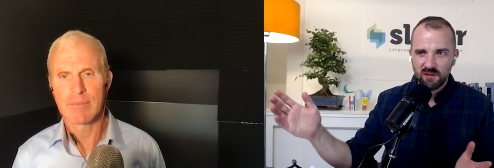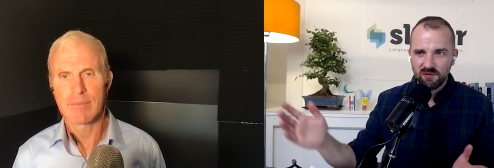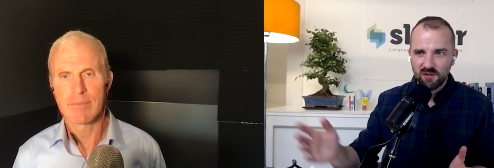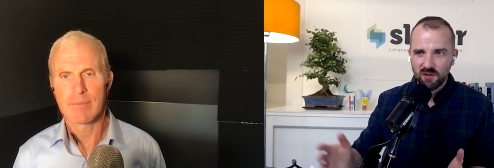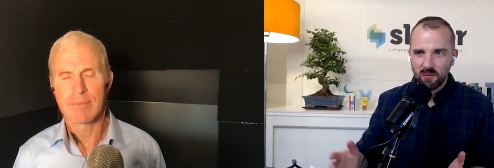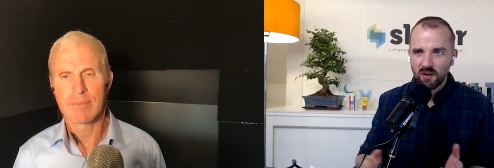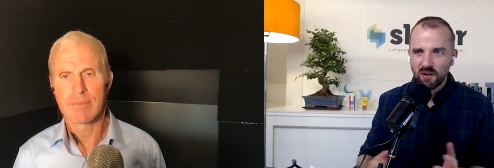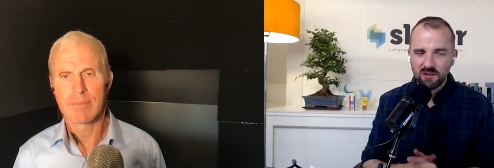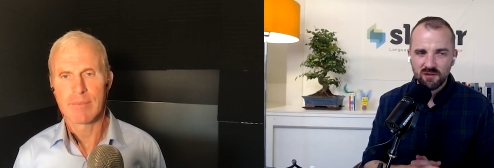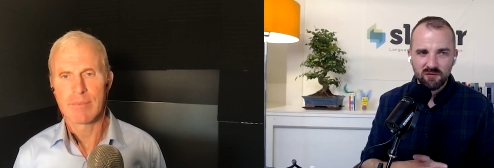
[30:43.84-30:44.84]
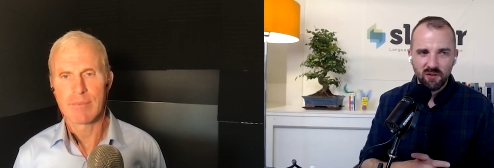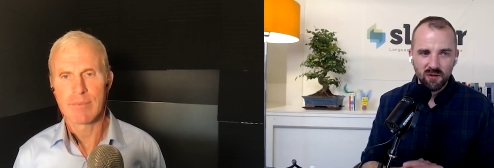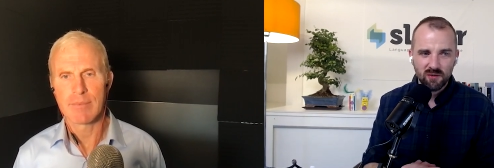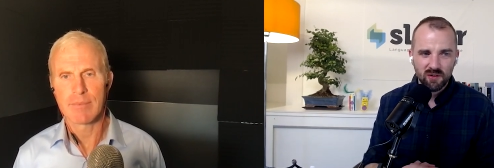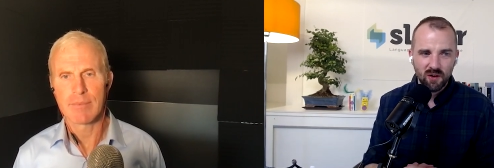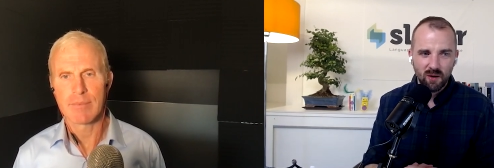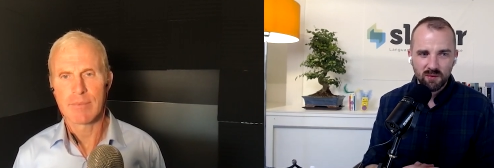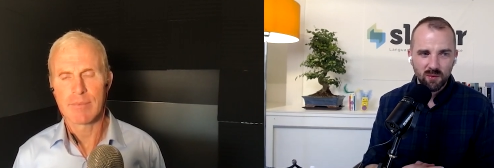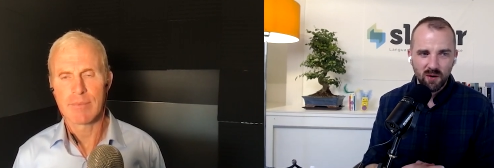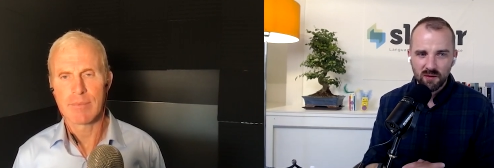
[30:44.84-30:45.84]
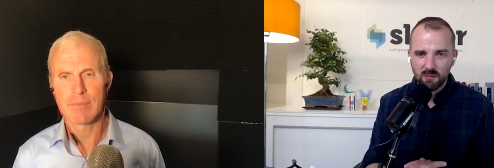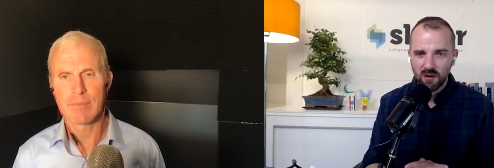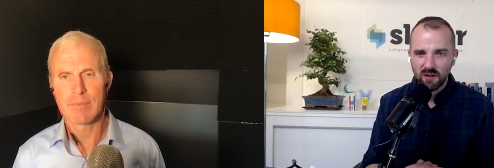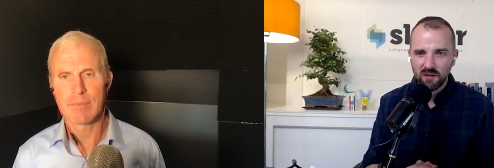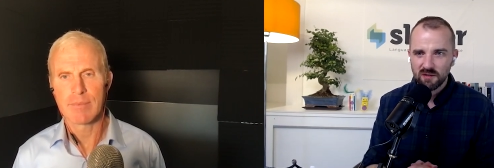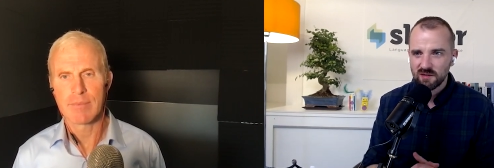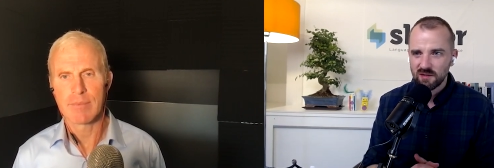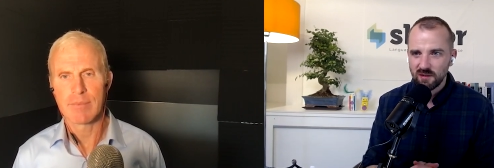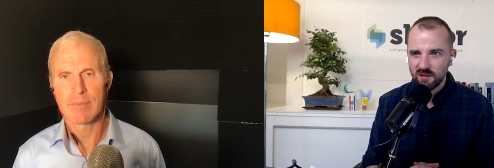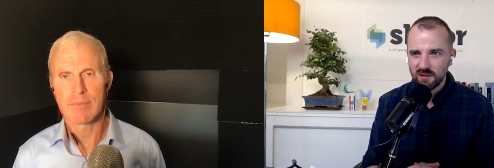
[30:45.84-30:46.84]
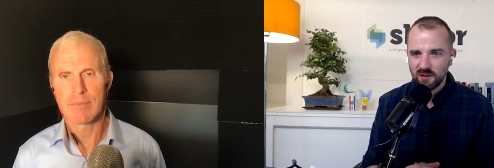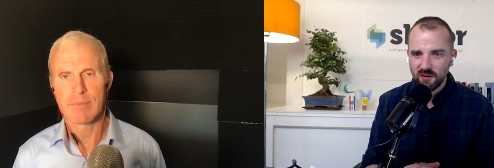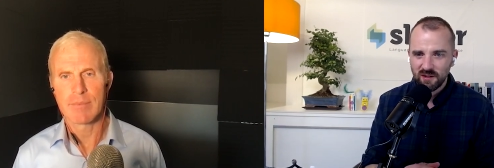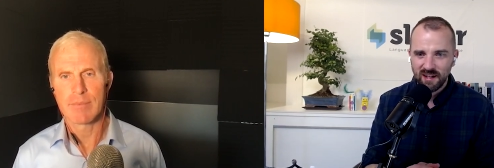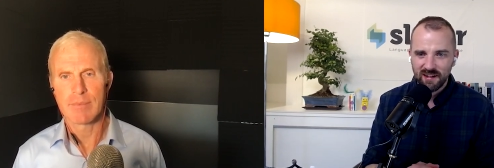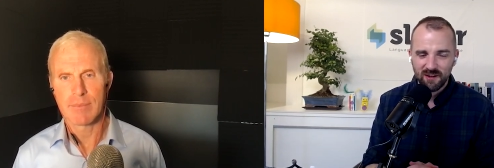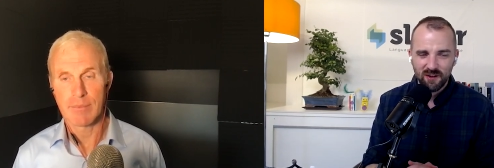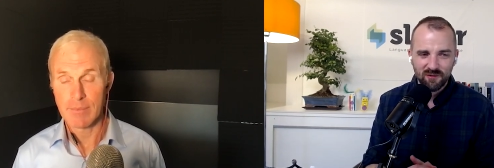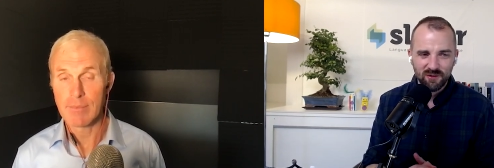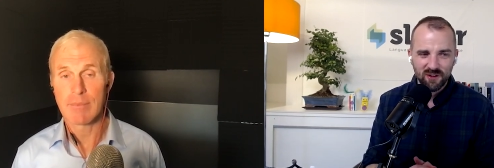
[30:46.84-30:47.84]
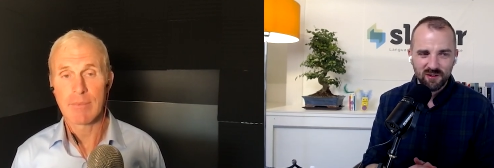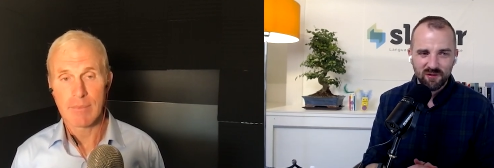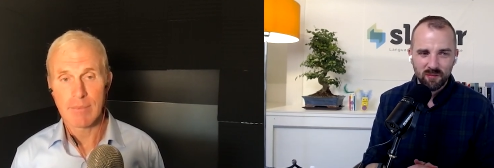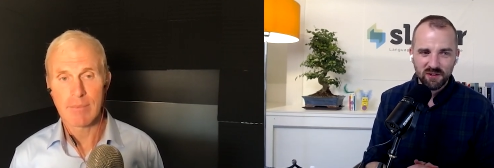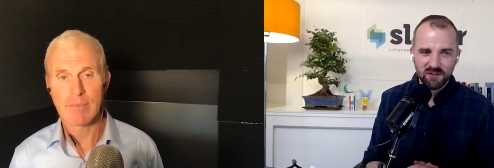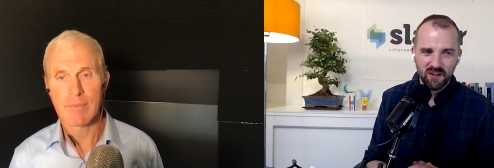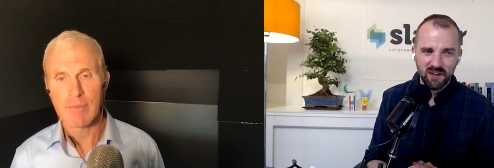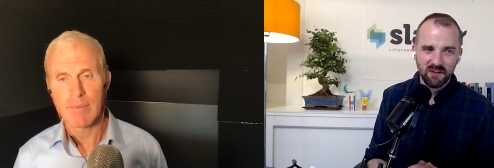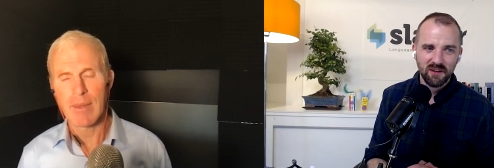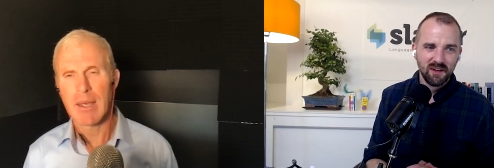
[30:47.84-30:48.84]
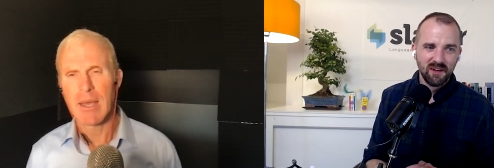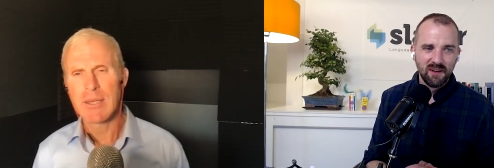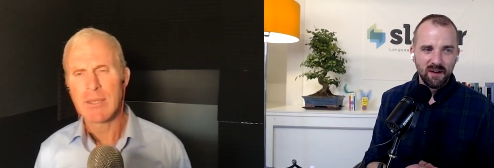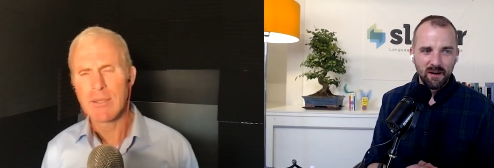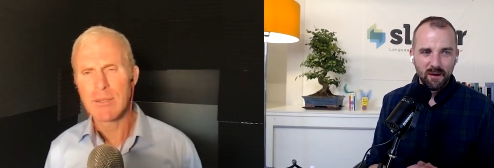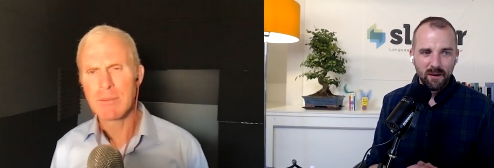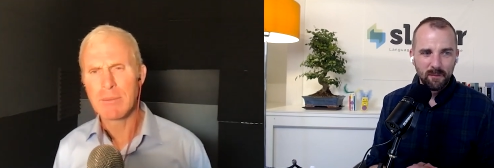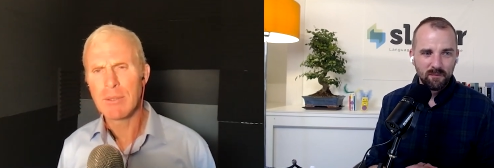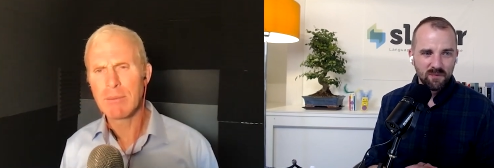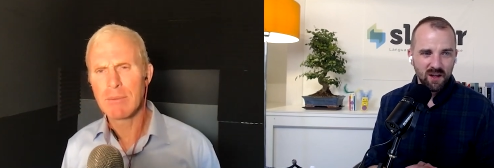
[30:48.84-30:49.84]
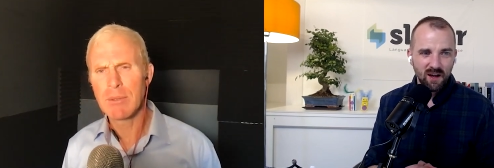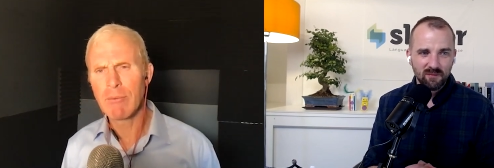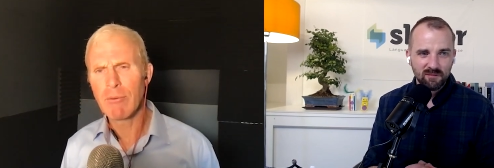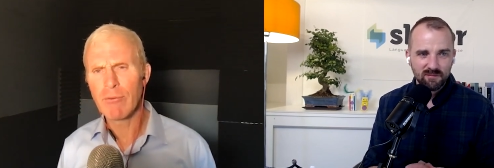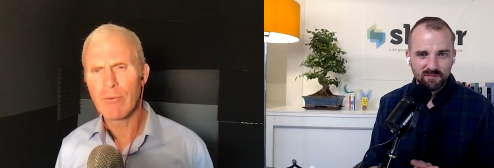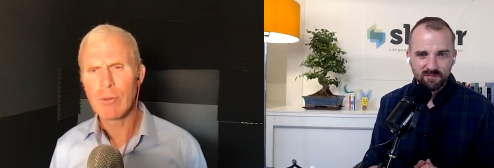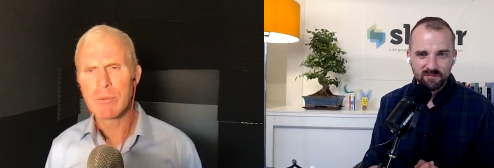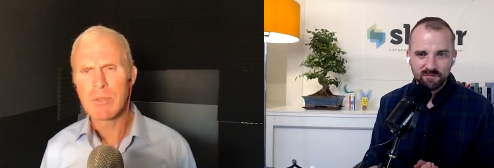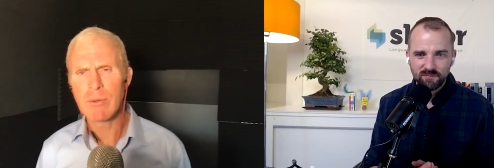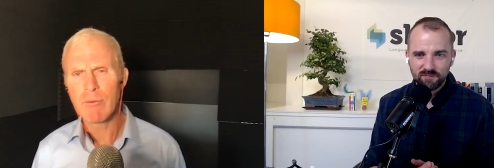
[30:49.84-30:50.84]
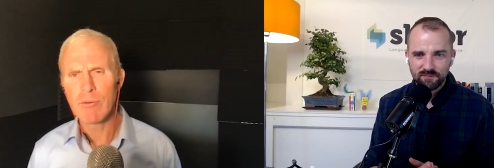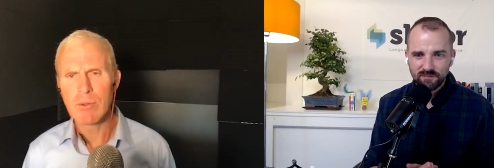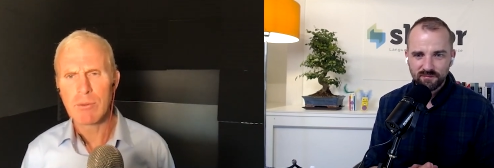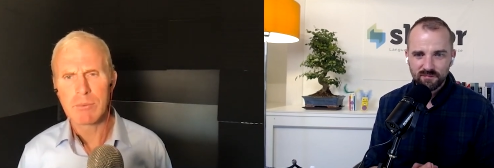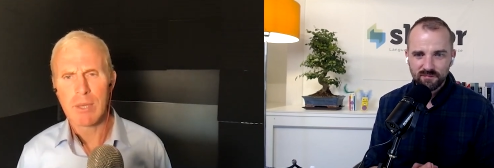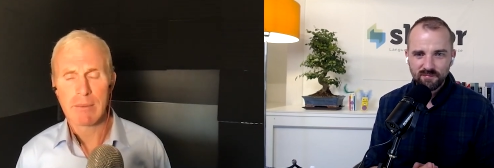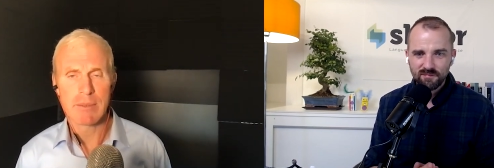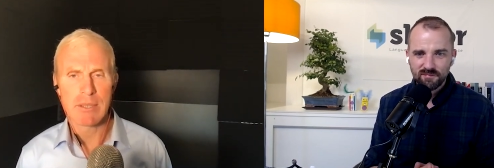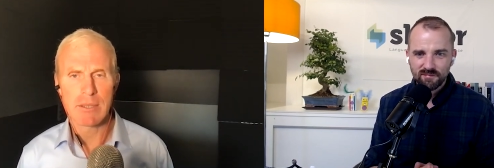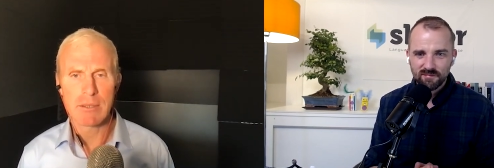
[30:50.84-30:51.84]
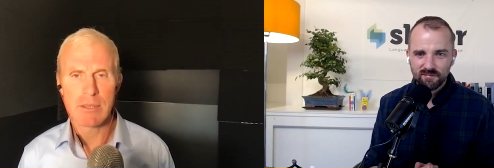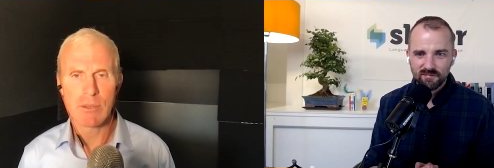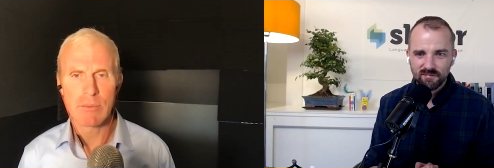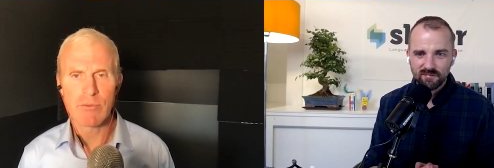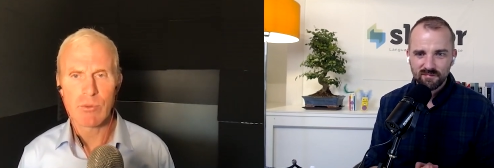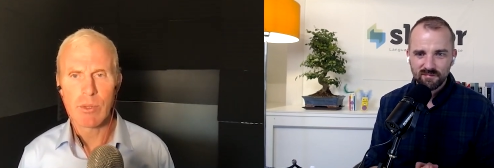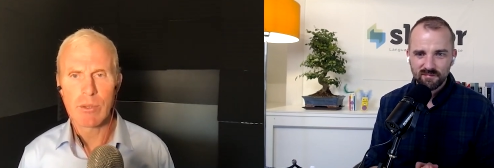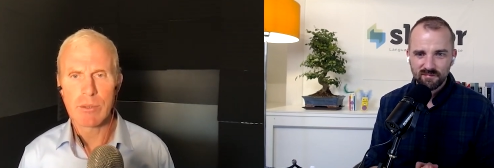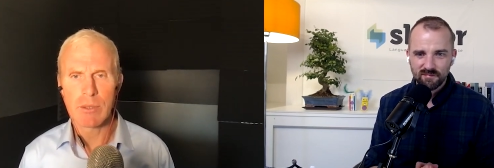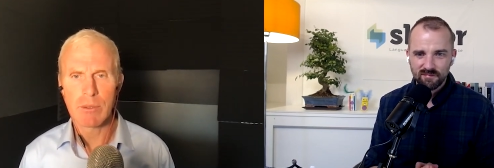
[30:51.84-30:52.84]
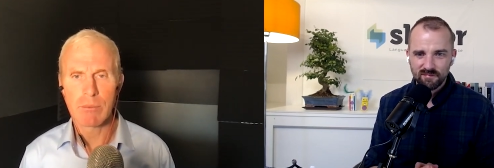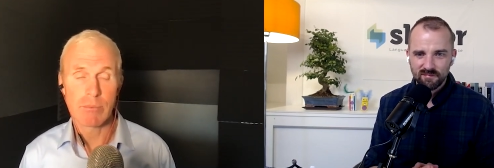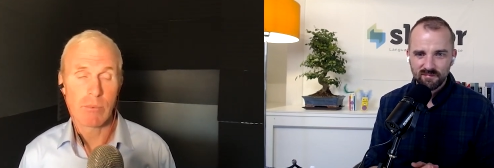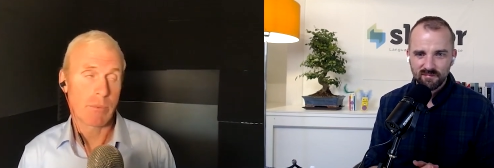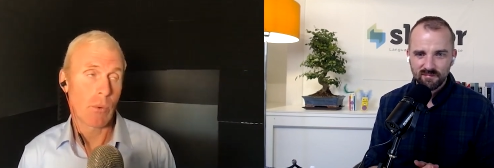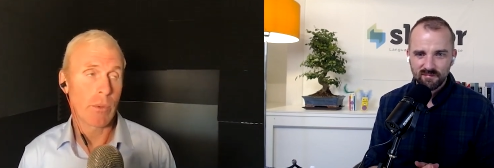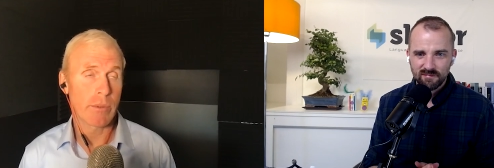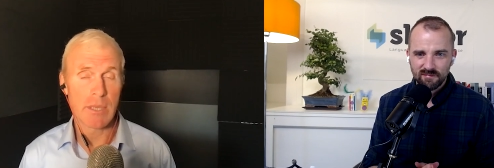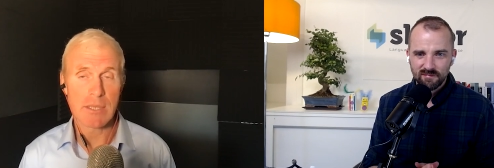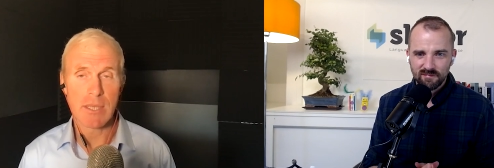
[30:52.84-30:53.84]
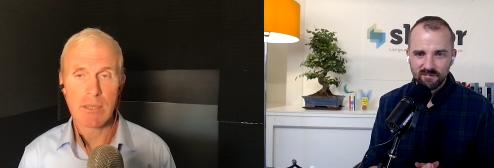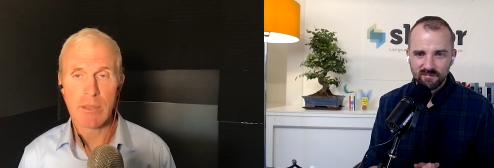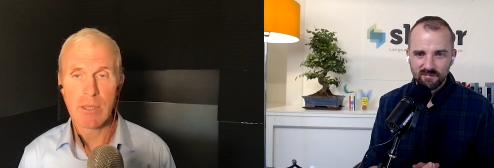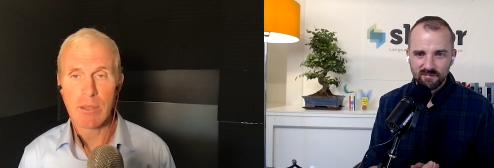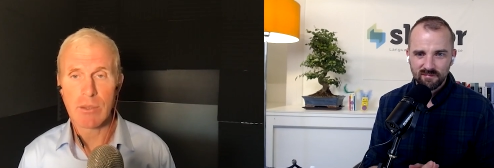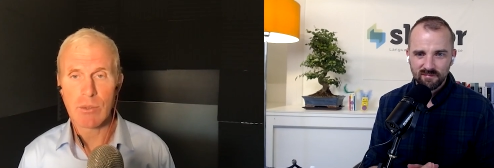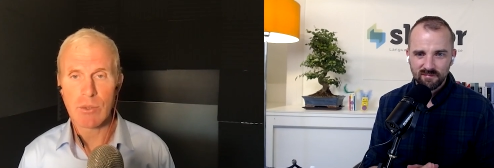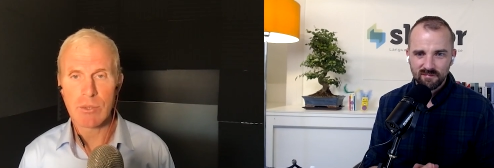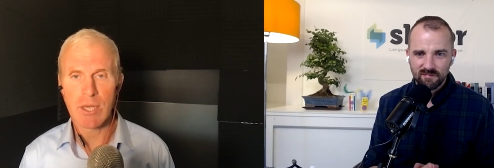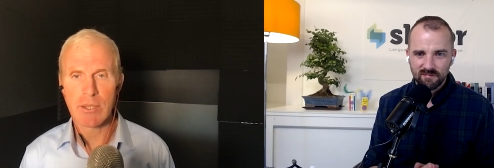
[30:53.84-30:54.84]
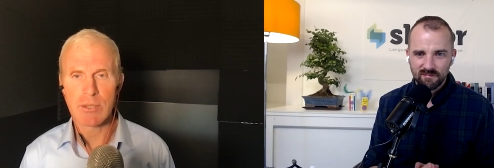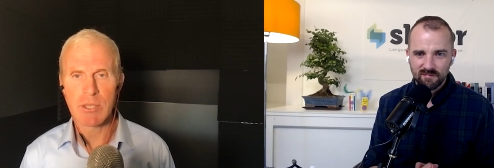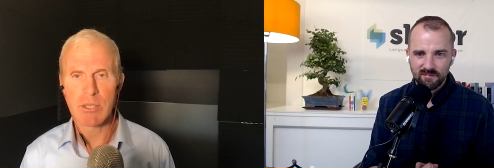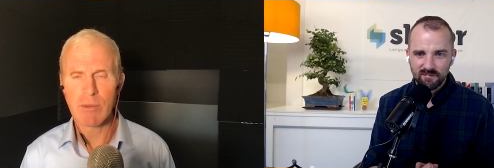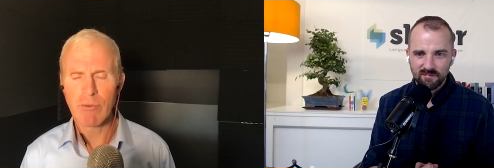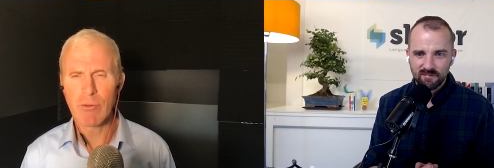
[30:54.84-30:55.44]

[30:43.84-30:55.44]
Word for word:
Speaker 1: if you're a marketer, just follow the top two hundred marketers, and you'll you'll get a lot of good information there. Um,
Speaker 2: do you yeah. do you ever feel? Do you ever feel uh, you know, in, in terms of Twitter or LinkedIn or any of the social channels? But do you ever